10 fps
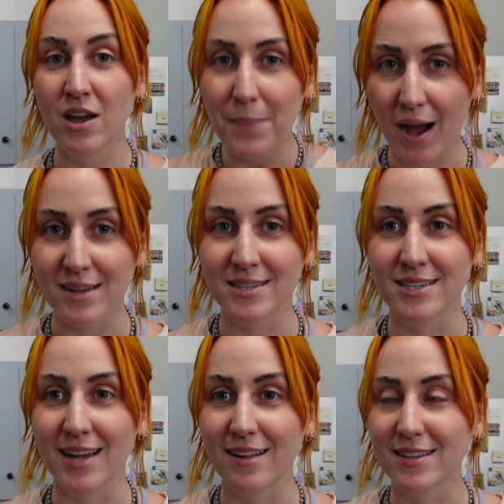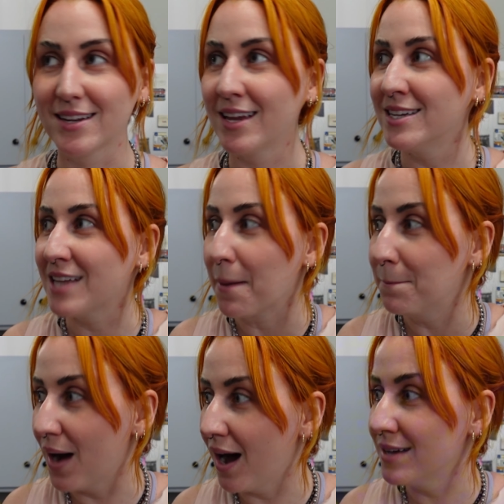Pasta salad. It is a
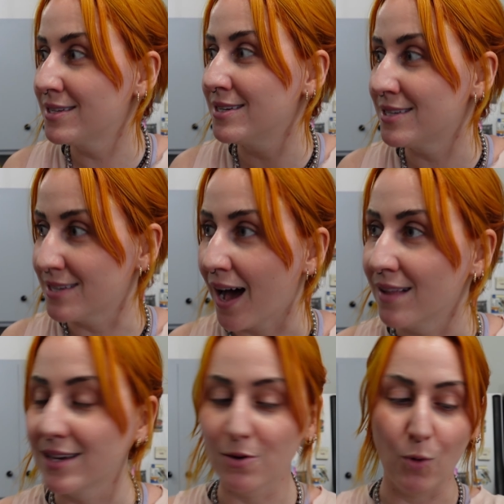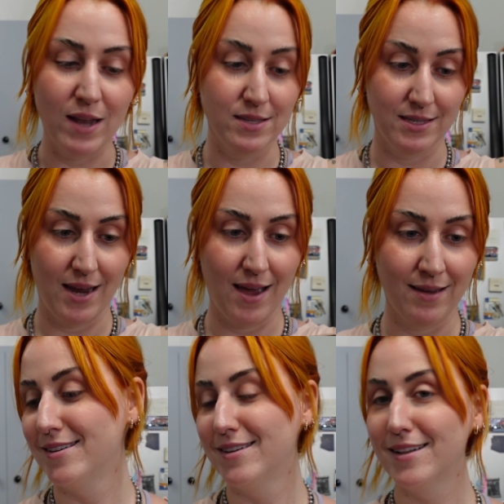pasta salad Wednesday.